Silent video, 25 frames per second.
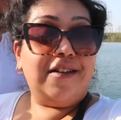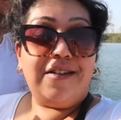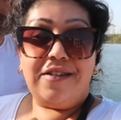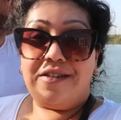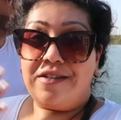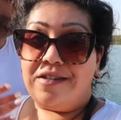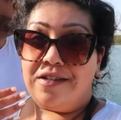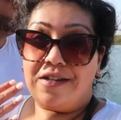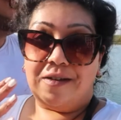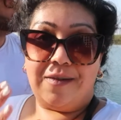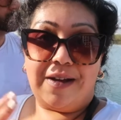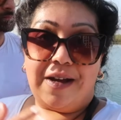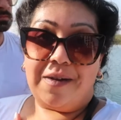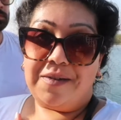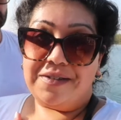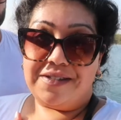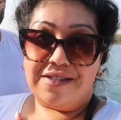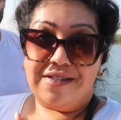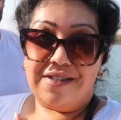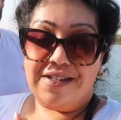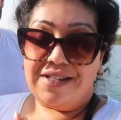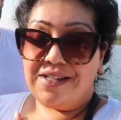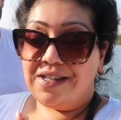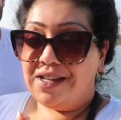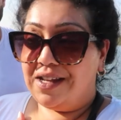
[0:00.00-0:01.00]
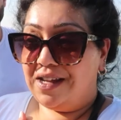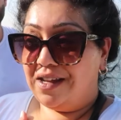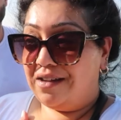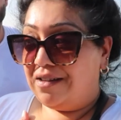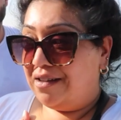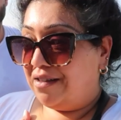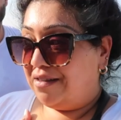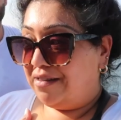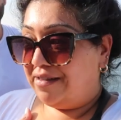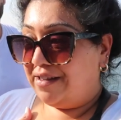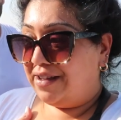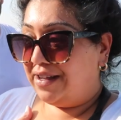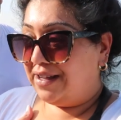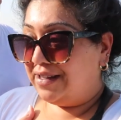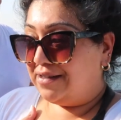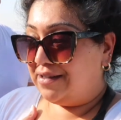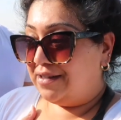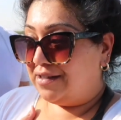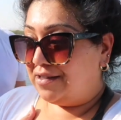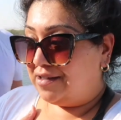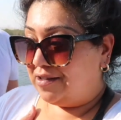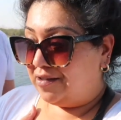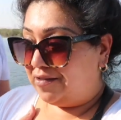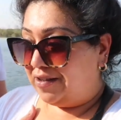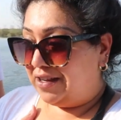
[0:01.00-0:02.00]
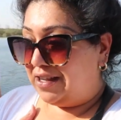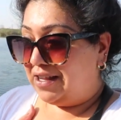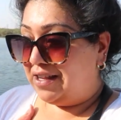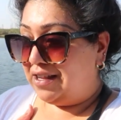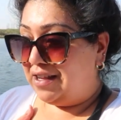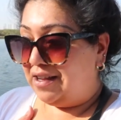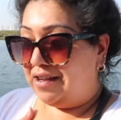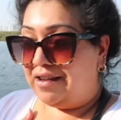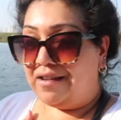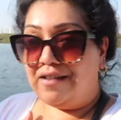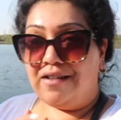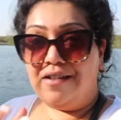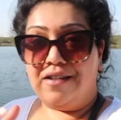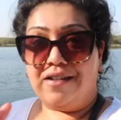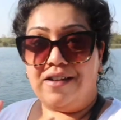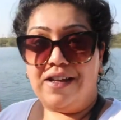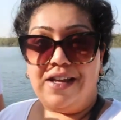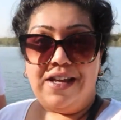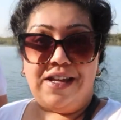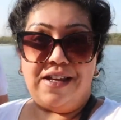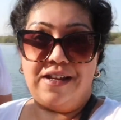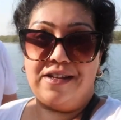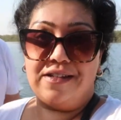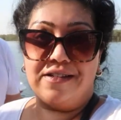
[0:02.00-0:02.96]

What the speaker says: 2 hours in this heat, like 36 degree heat, like he